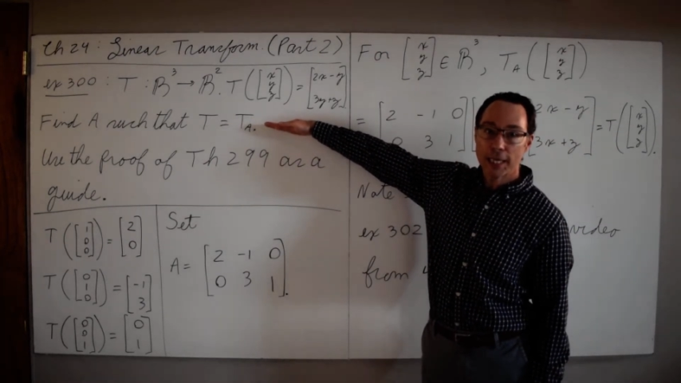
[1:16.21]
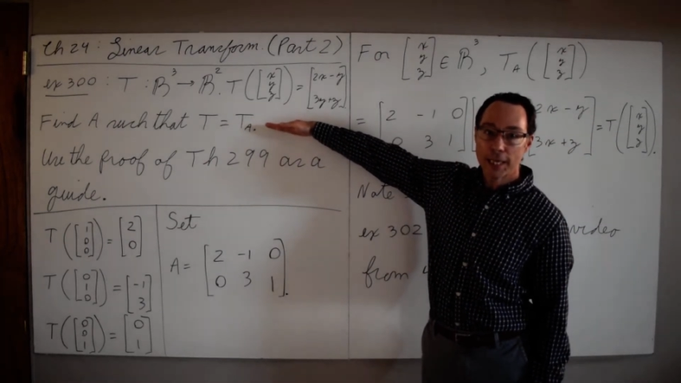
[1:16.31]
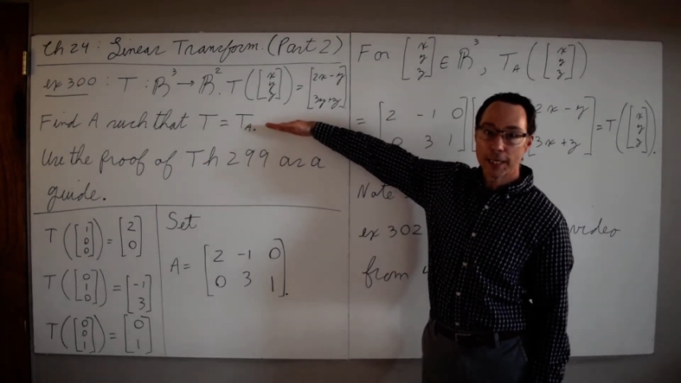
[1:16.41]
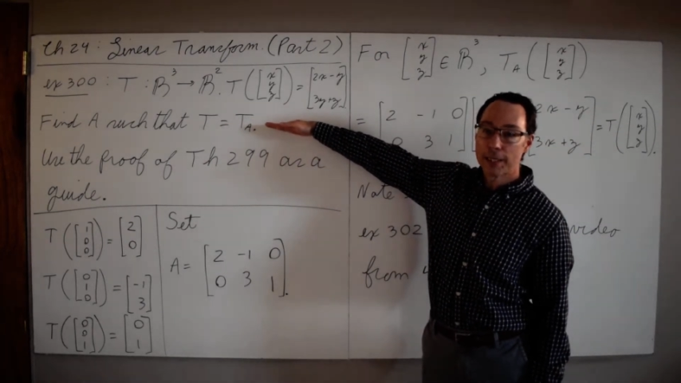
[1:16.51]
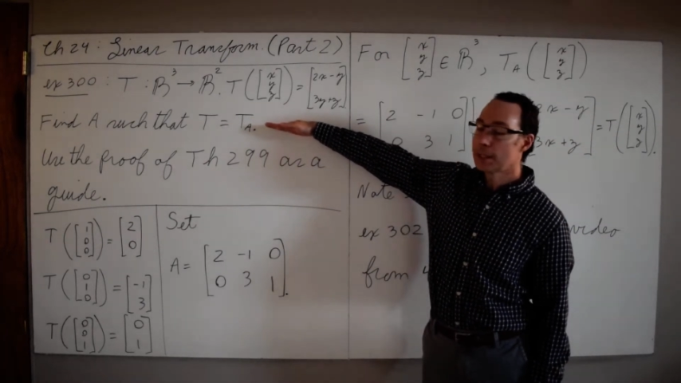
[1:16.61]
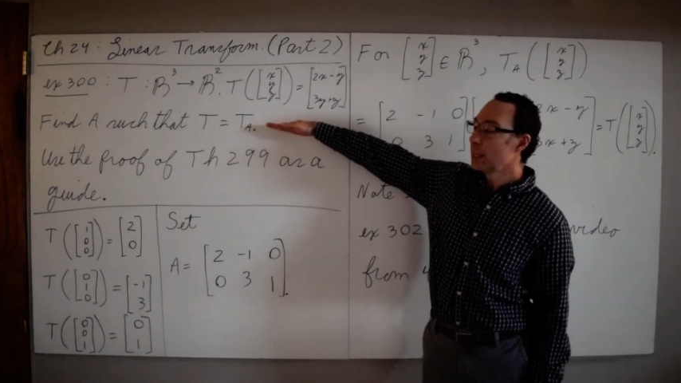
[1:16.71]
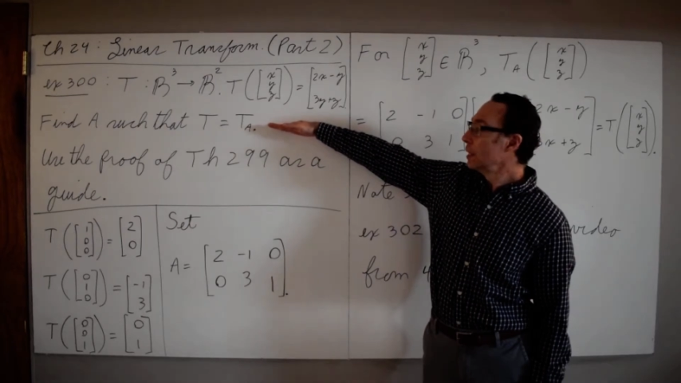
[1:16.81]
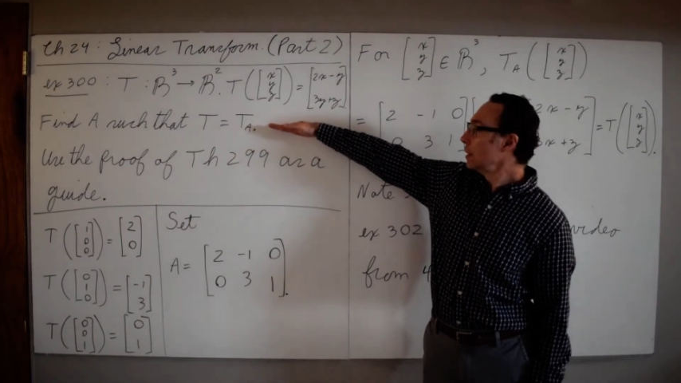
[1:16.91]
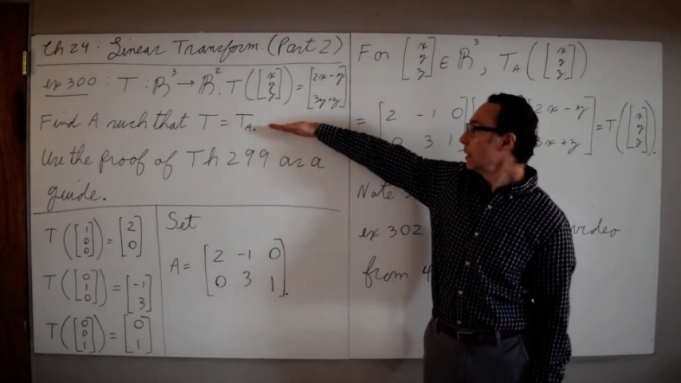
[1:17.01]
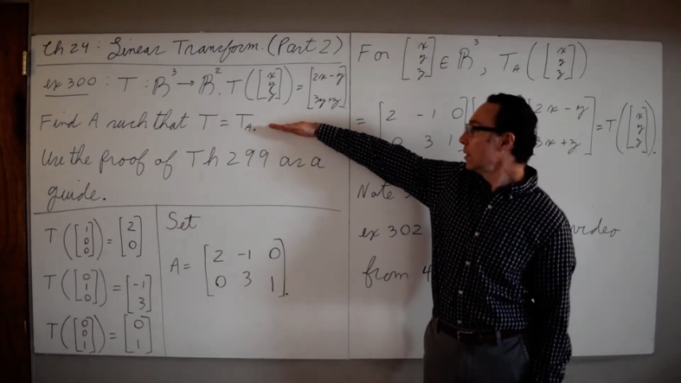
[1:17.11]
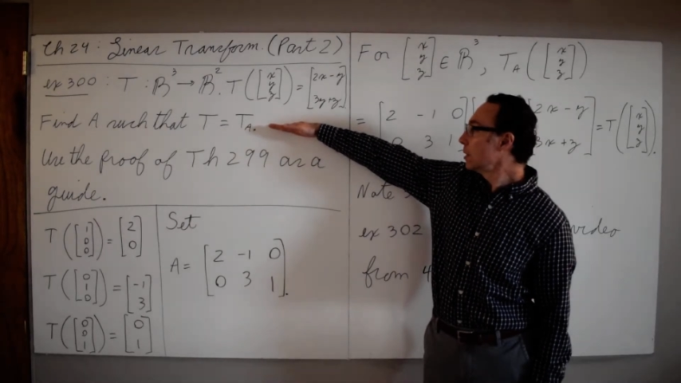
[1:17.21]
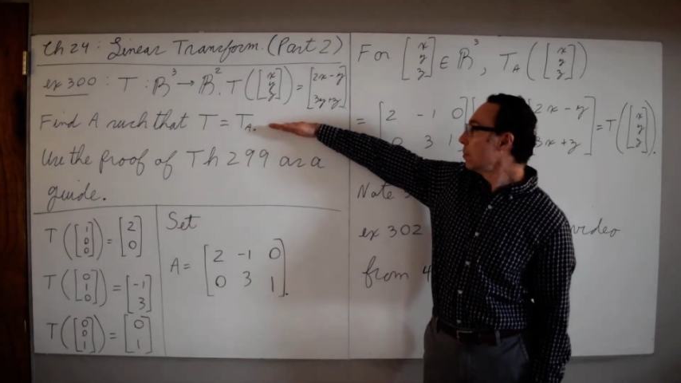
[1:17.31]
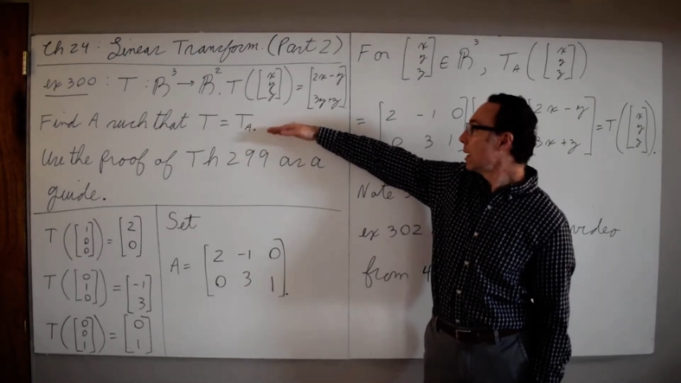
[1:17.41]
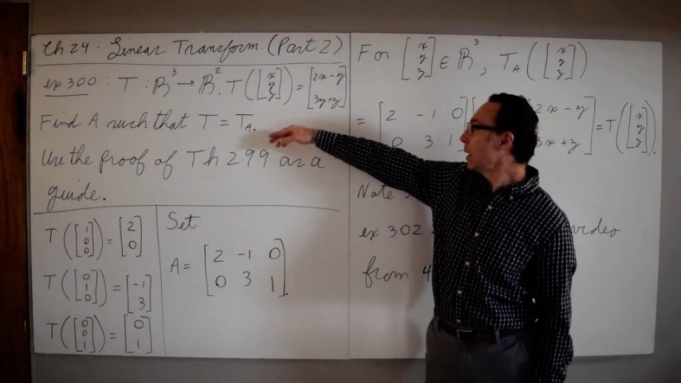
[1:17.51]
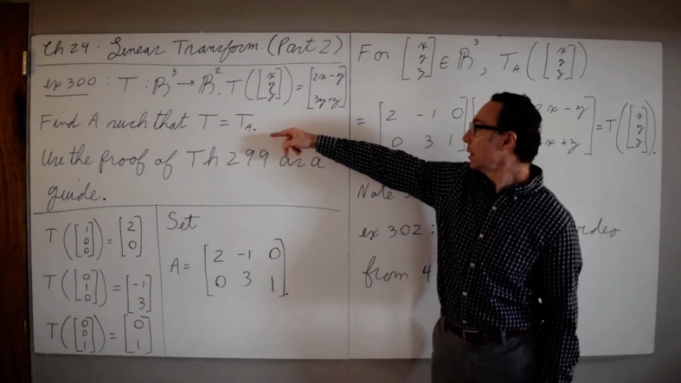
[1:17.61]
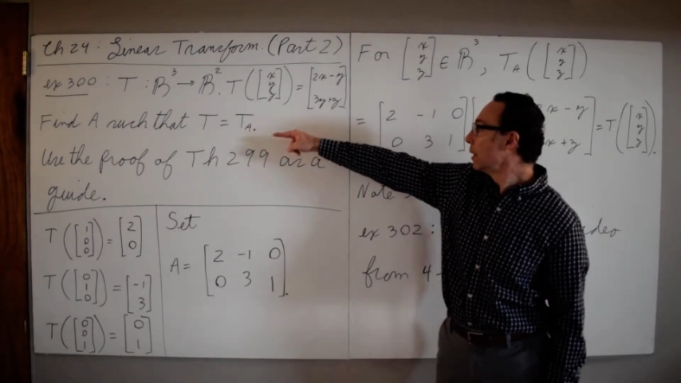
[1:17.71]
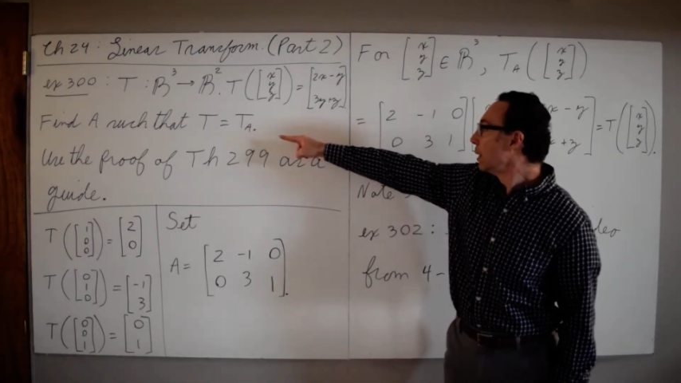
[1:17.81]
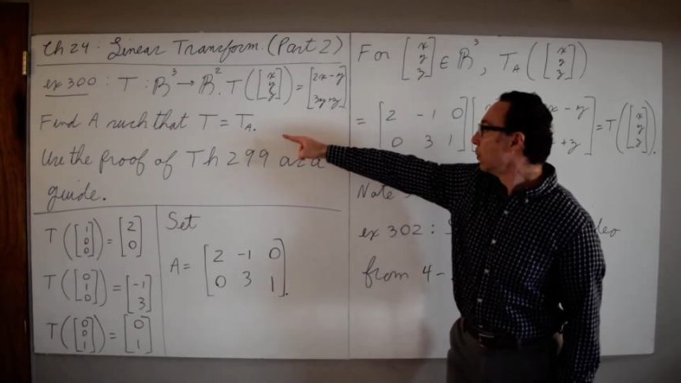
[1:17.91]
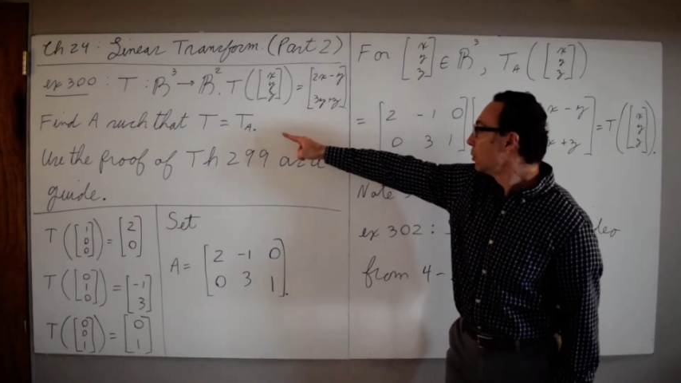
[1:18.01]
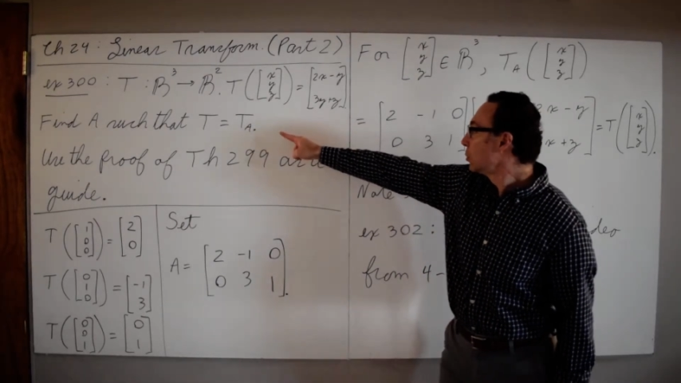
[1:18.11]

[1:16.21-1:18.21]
is T sub A, which